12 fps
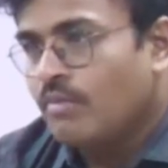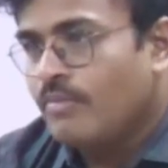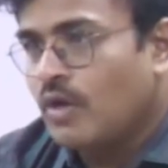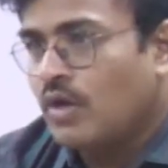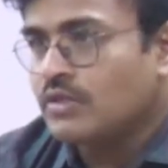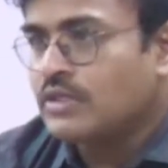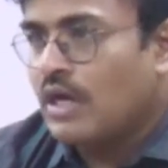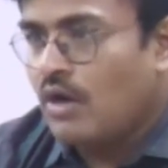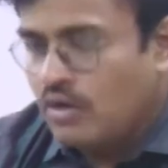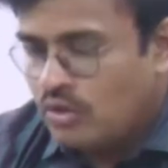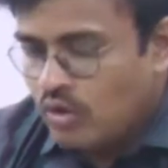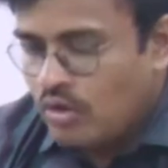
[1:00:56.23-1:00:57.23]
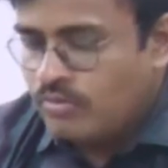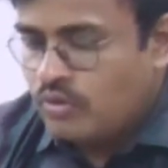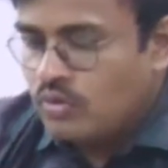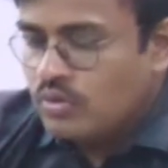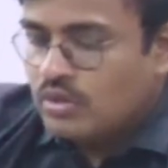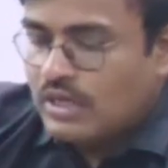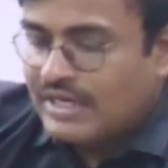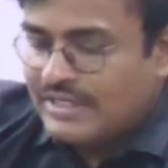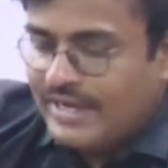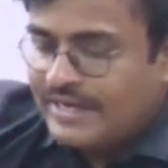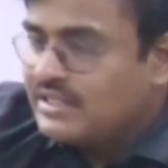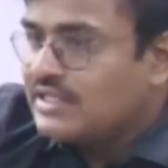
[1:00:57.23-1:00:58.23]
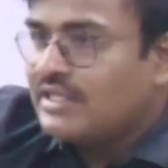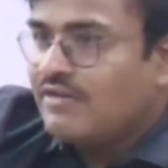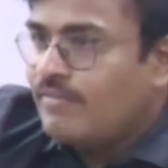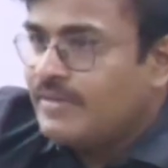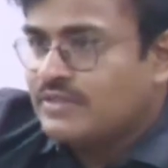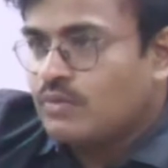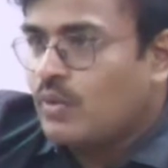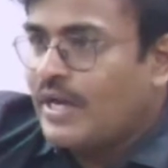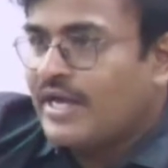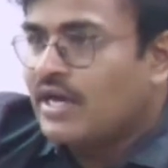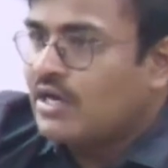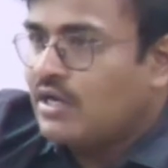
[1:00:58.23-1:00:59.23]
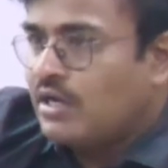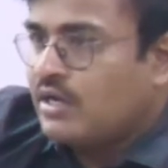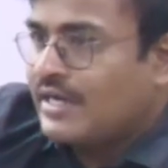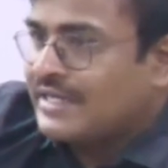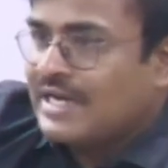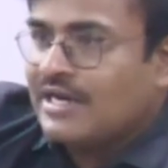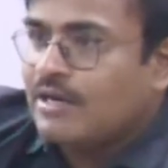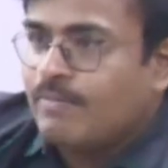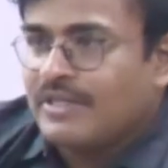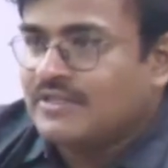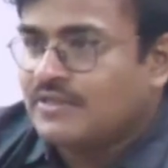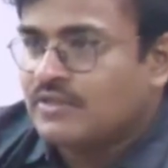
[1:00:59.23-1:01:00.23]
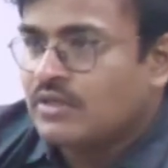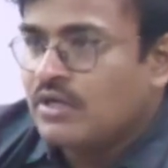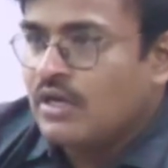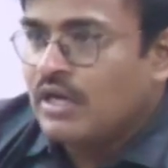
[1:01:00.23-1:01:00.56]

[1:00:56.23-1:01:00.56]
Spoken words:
because on dome 2 at the edges there will be square rectangular places,